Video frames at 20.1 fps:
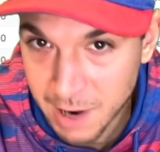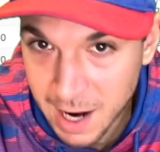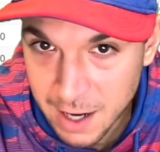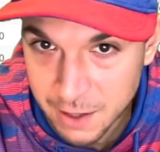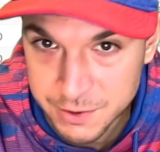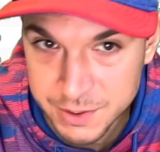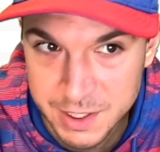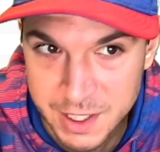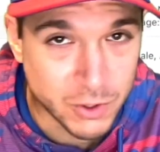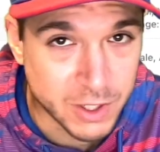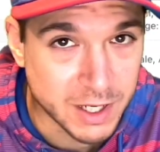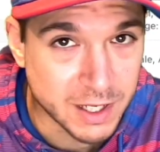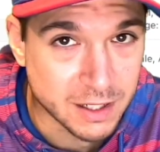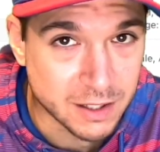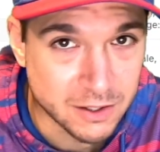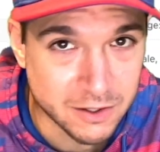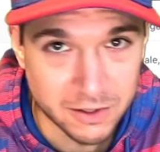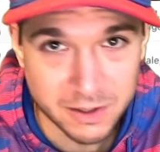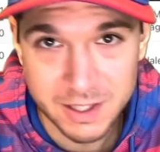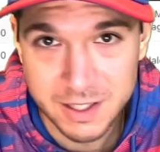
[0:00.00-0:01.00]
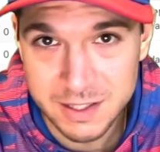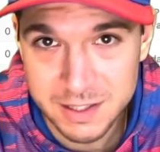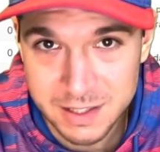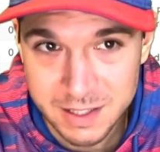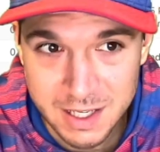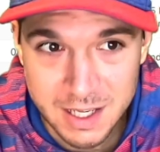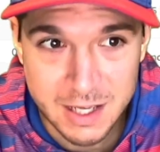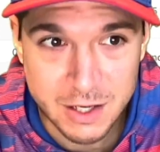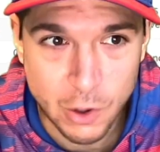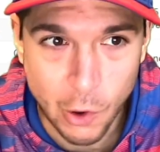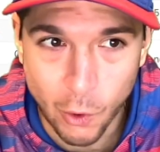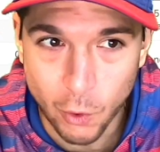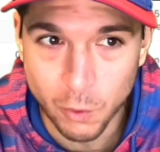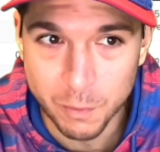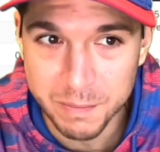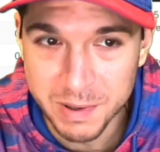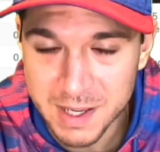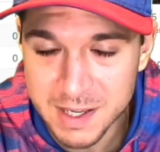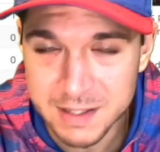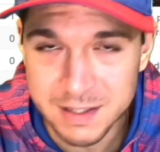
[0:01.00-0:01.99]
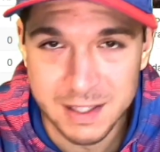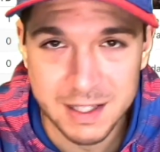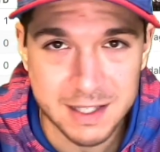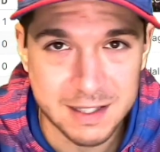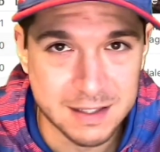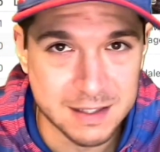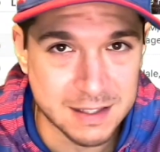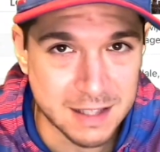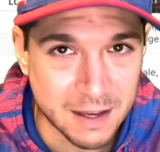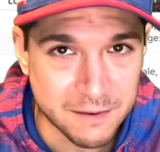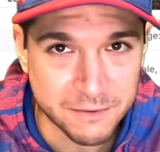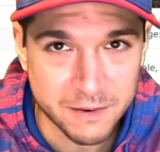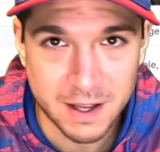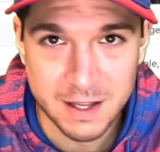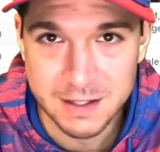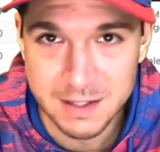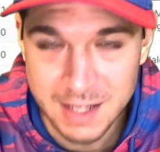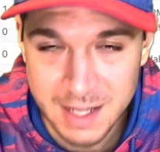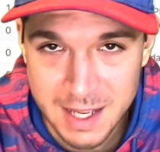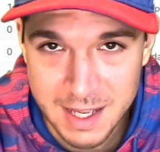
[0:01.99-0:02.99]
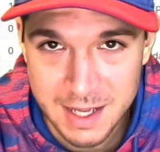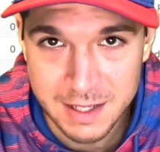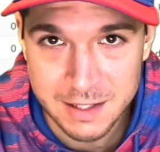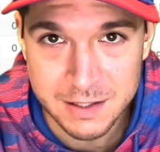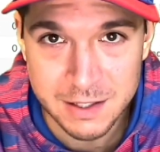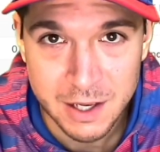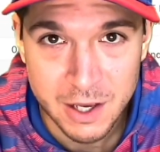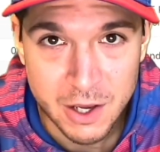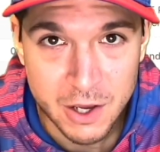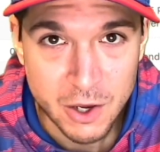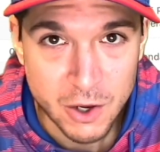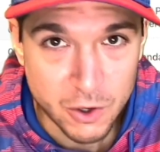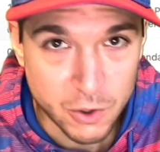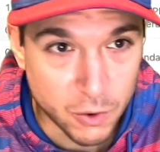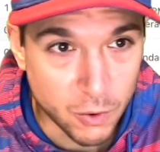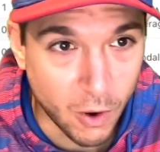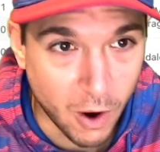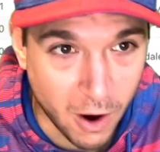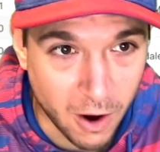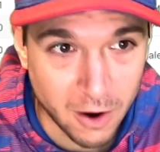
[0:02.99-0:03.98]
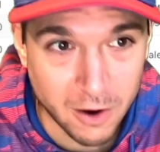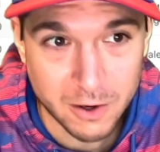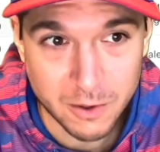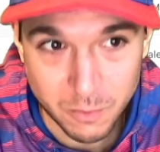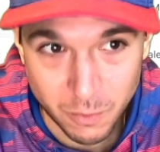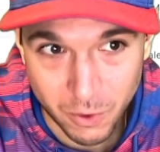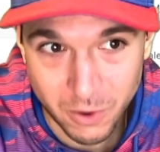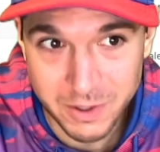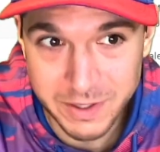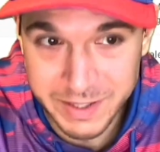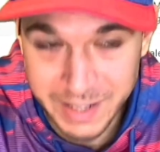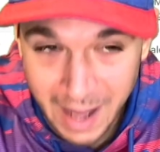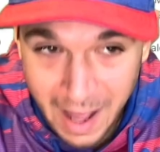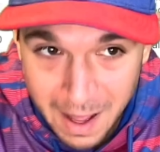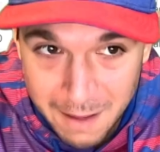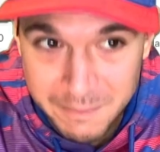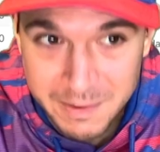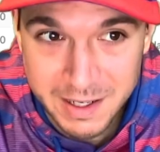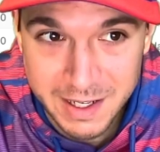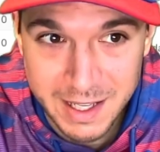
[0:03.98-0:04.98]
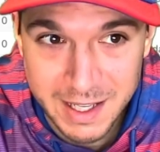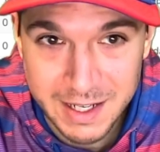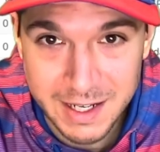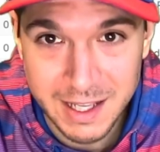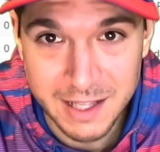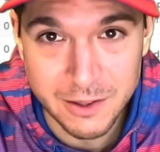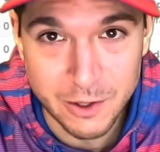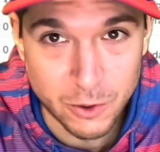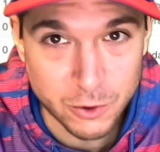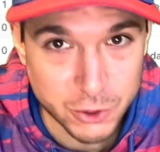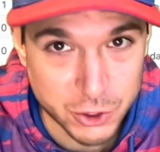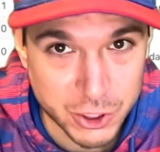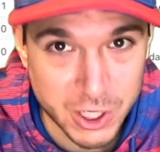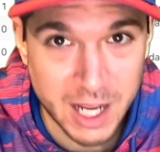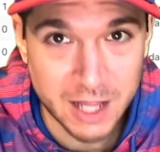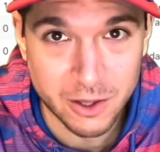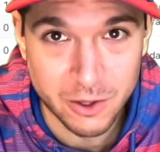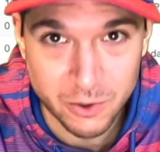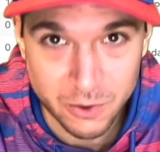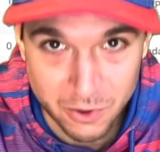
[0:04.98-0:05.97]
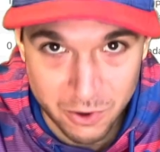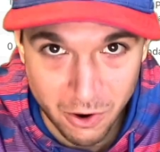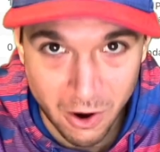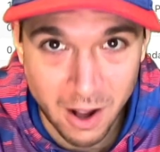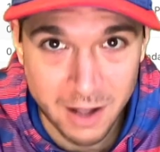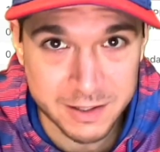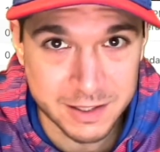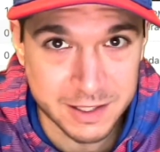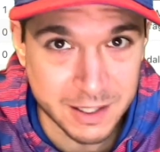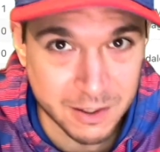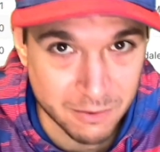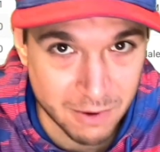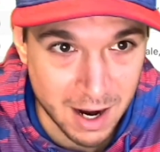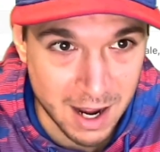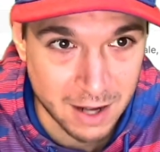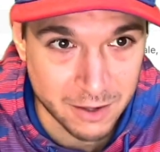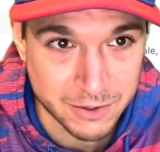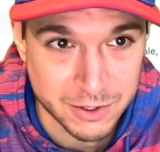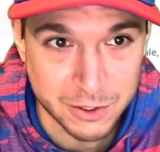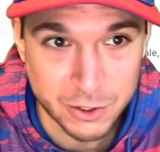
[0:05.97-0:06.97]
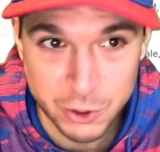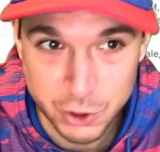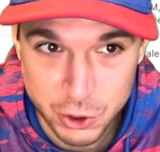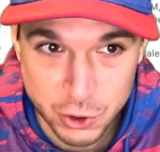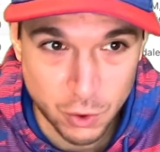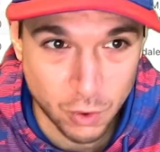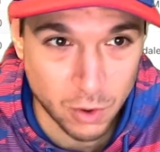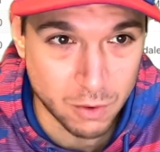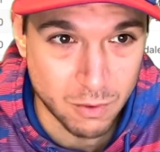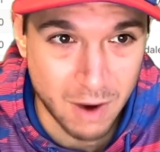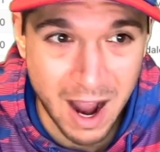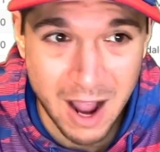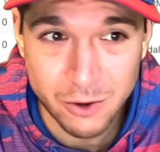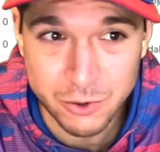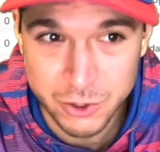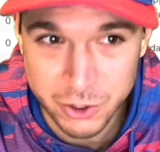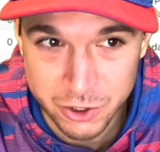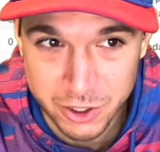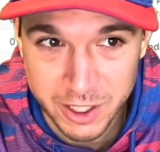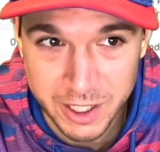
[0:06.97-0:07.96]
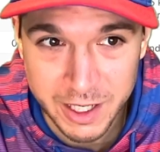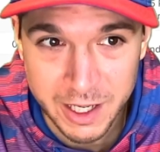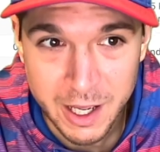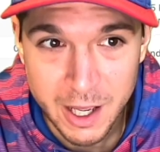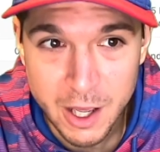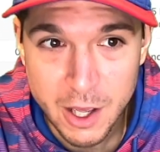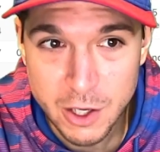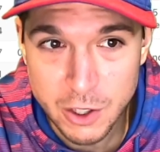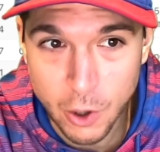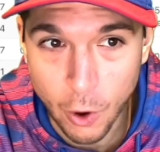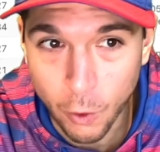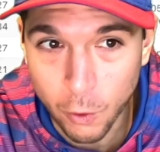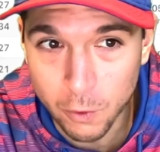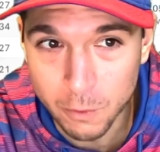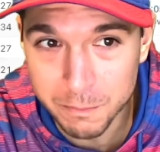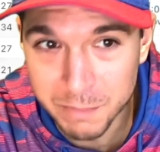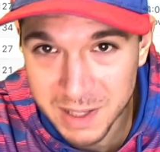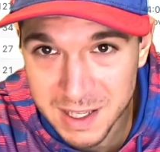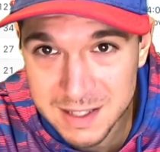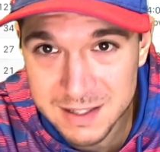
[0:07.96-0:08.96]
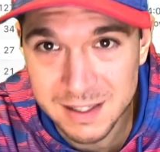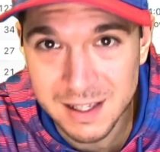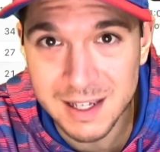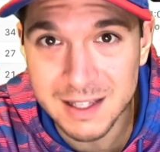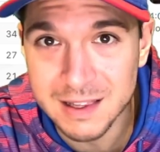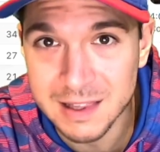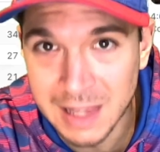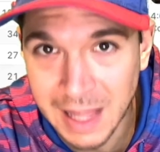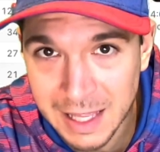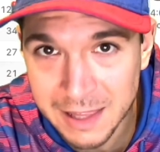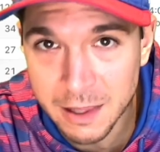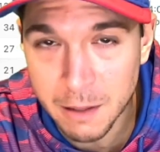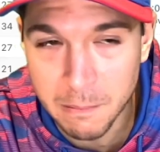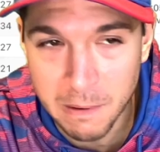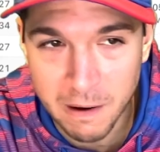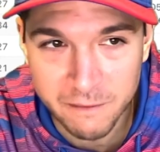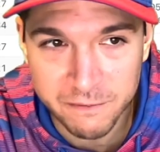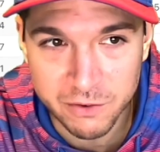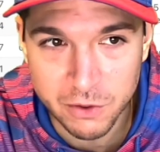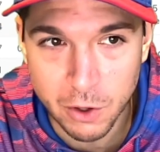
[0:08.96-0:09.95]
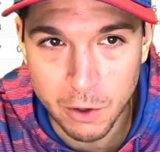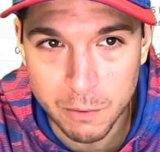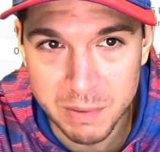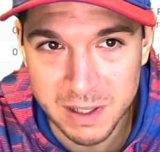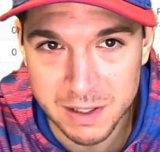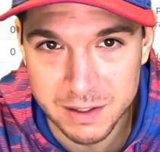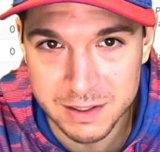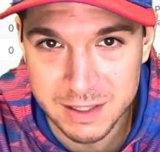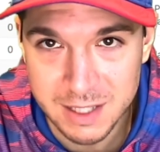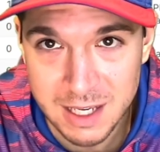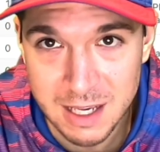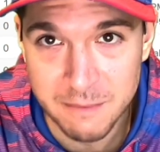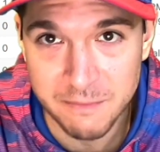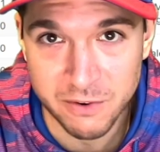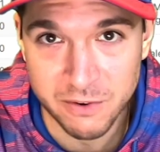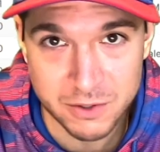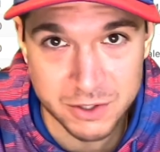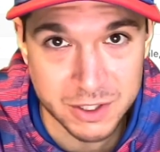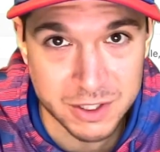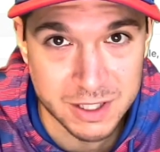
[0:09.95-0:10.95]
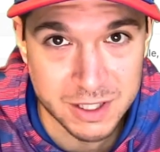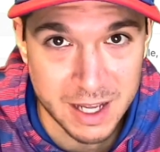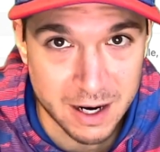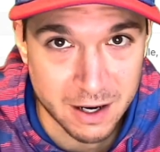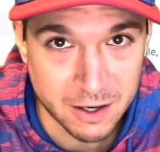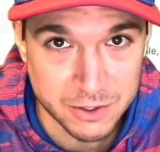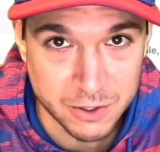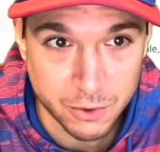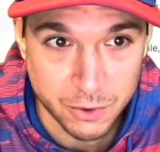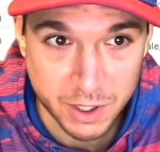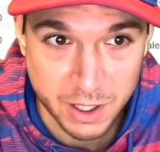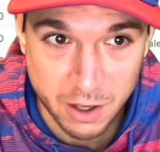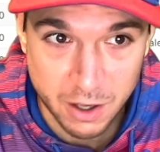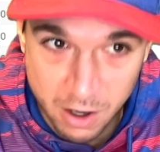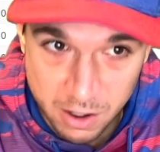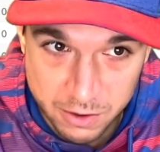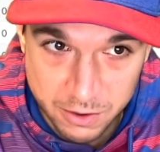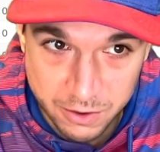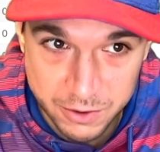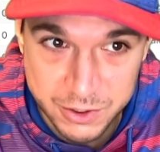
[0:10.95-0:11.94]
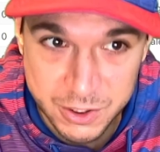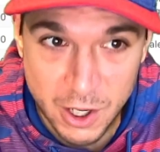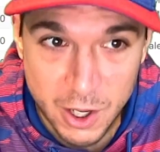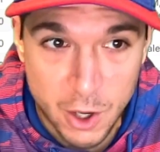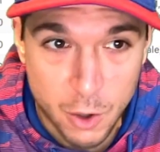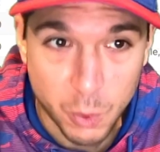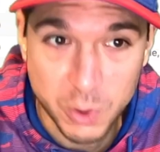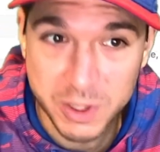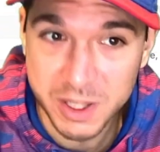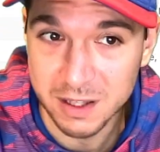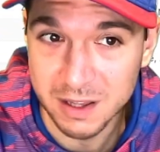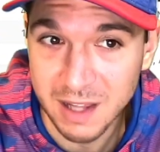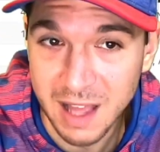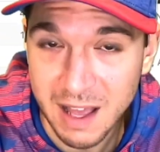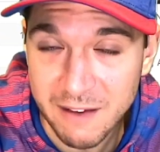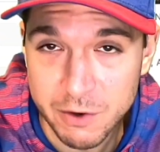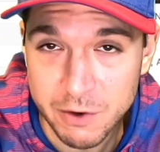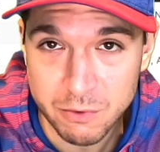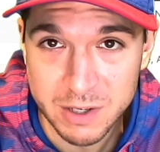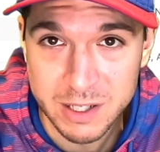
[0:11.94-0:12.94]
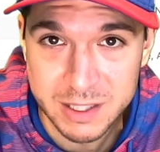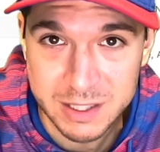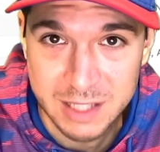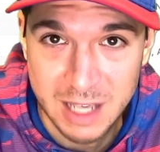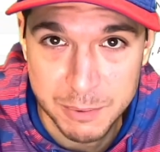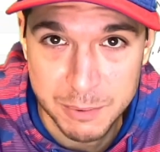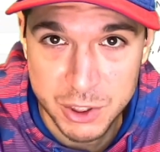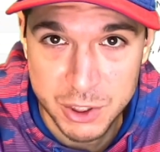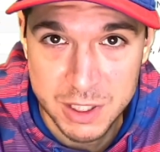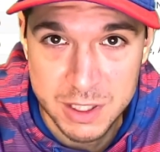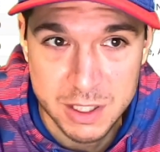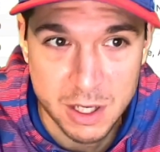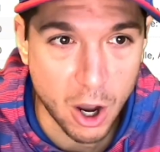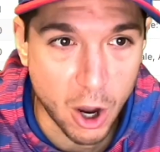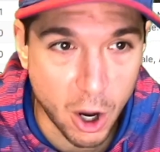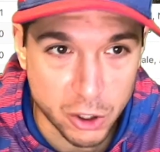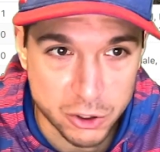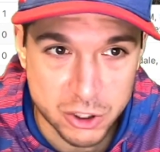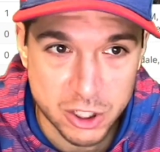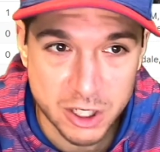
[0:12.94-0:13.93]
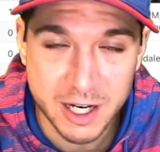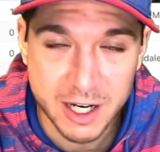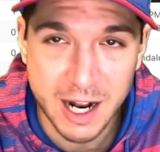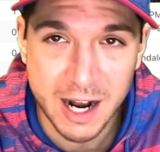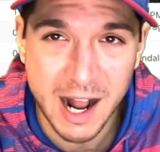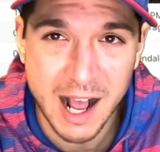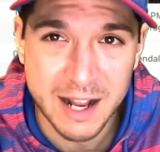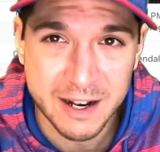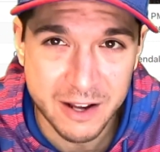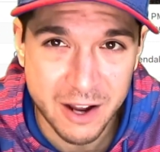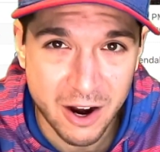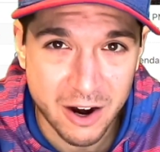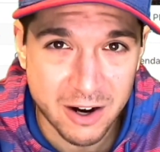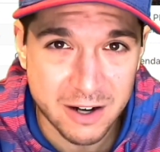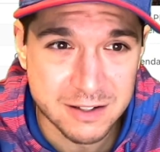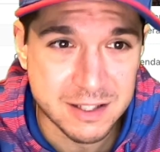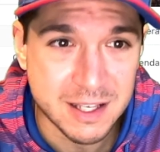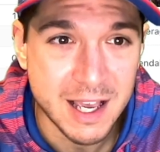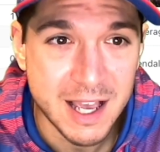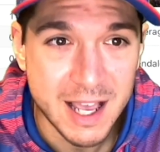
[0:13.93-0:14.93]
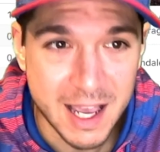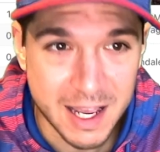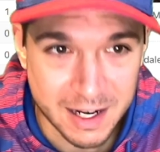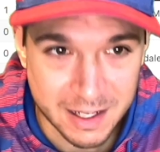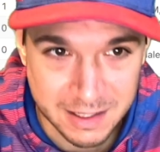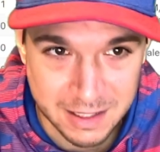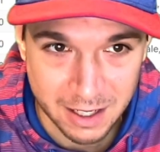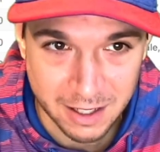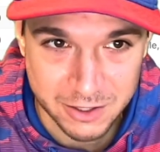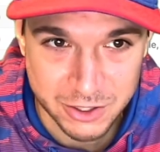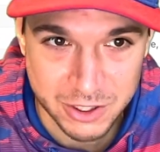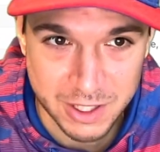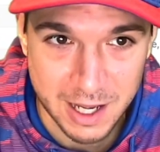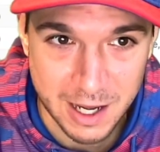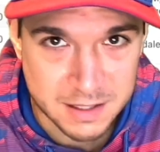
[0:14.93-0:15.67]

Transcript: routes. You can clearly see Cole Beasley and Stefon Diggs who are and were dominant in those shallow crossing routes and the short route tree, Cole Beasley led the Buffalo Bills team versus the Arizona Cardinals with 11 receptions, 109 yards, and a touchdown.